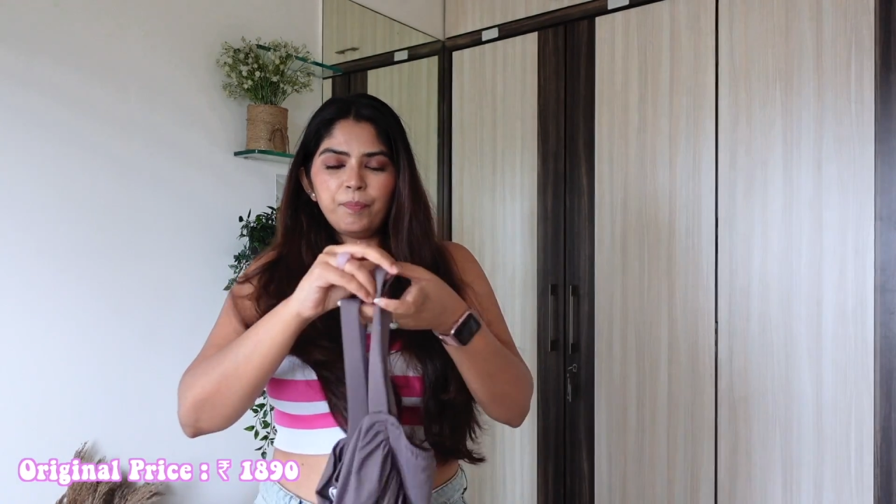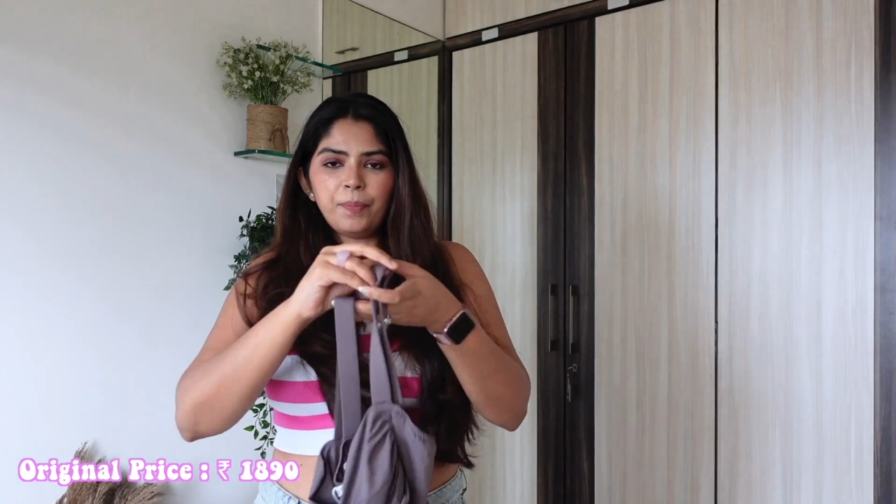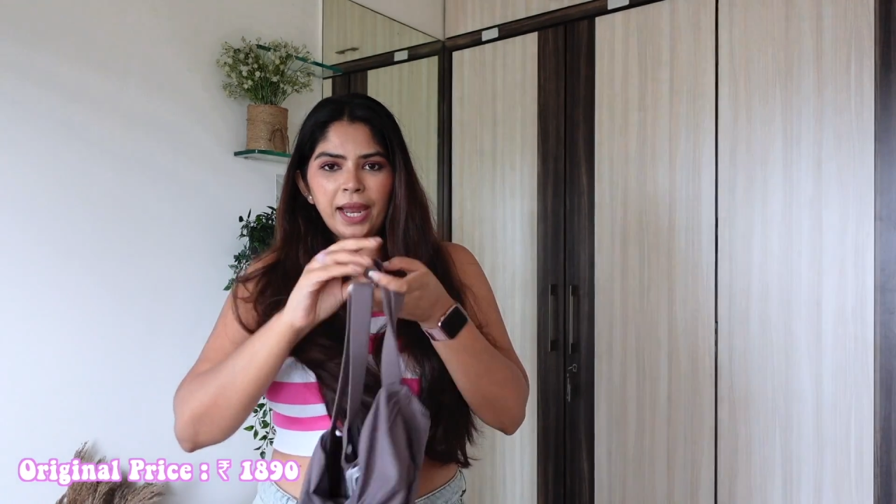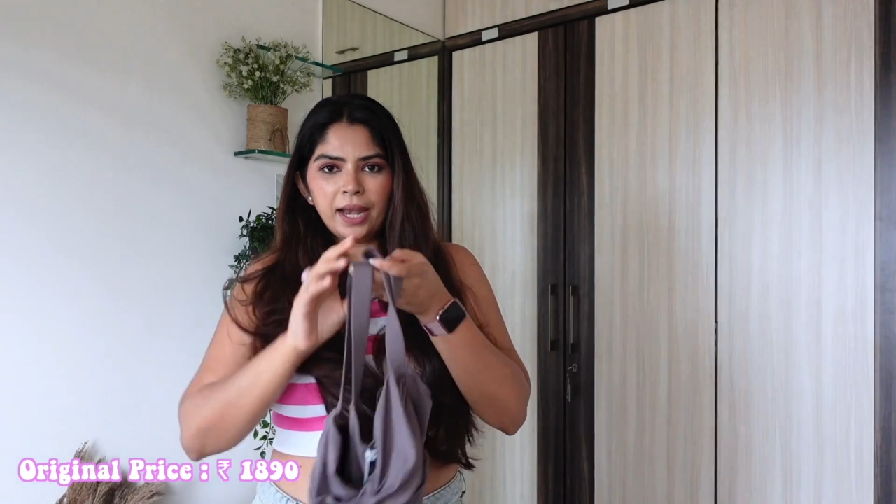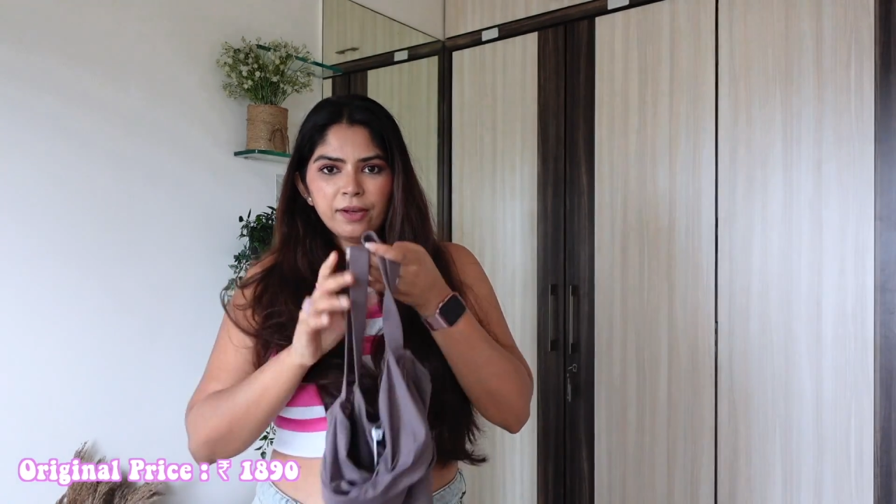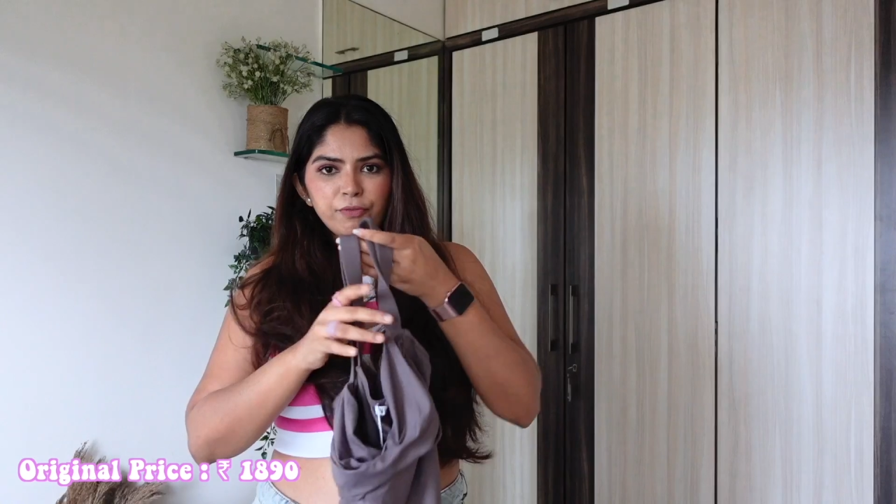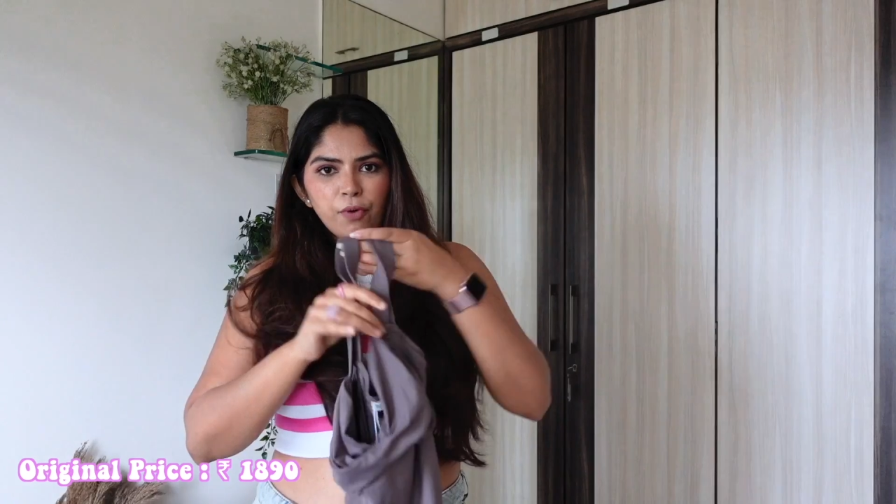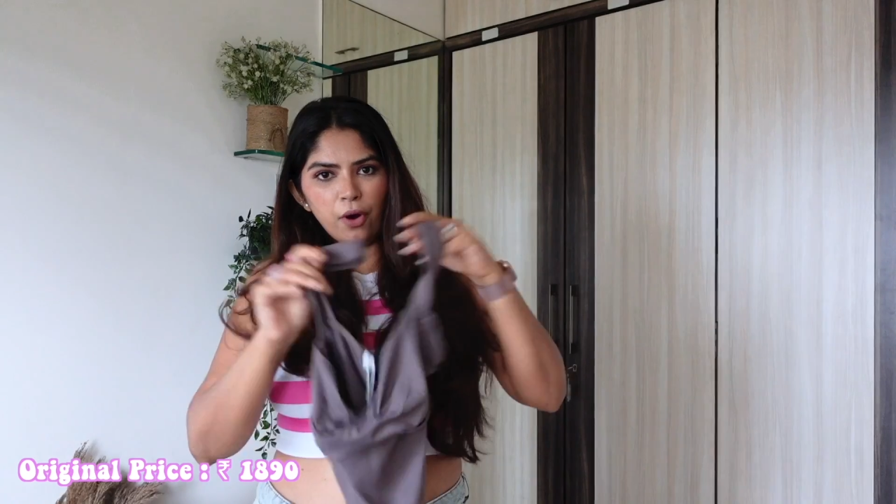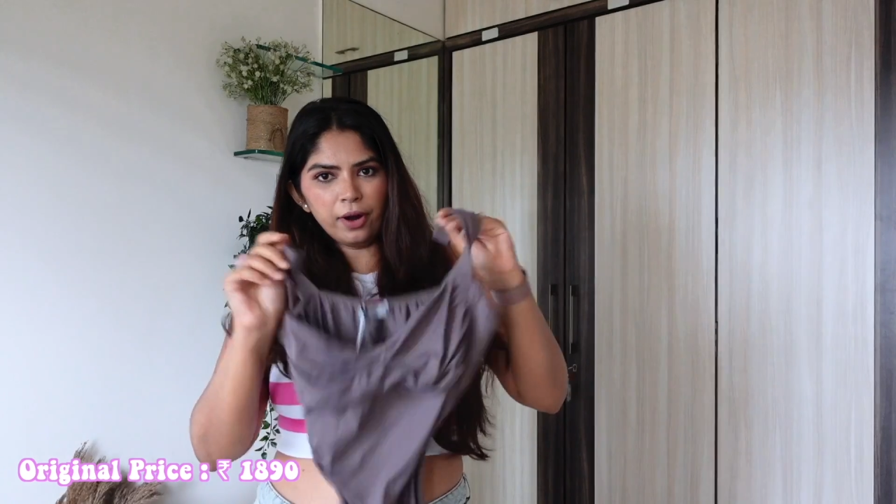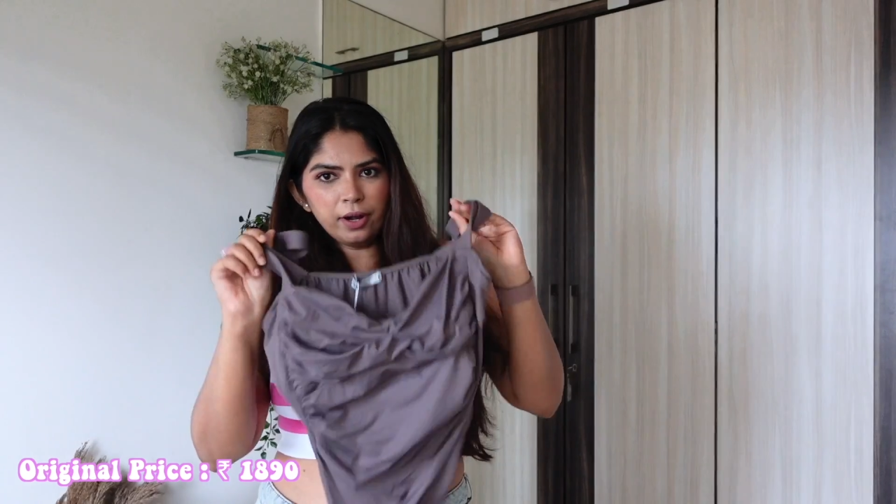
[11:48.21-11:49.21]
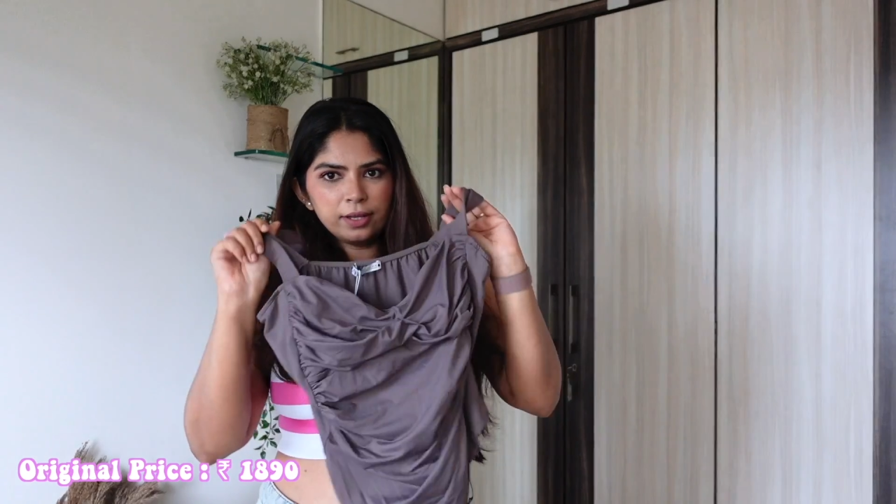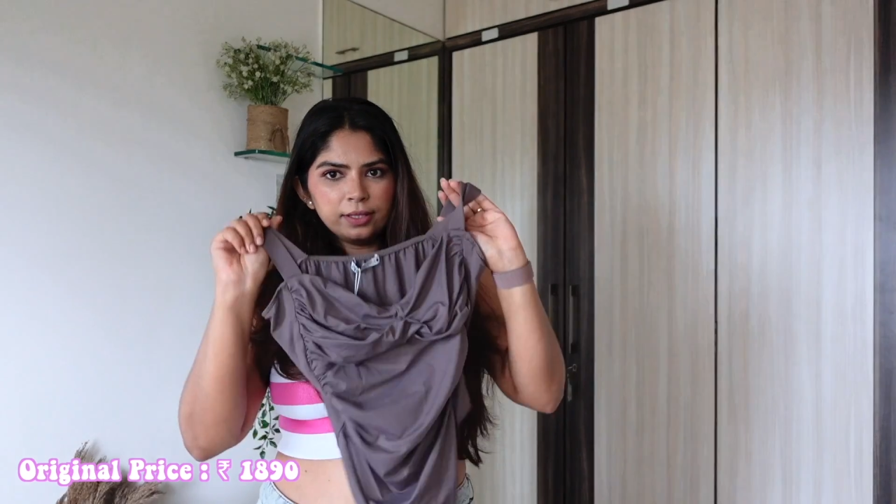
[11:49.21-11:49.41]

paid for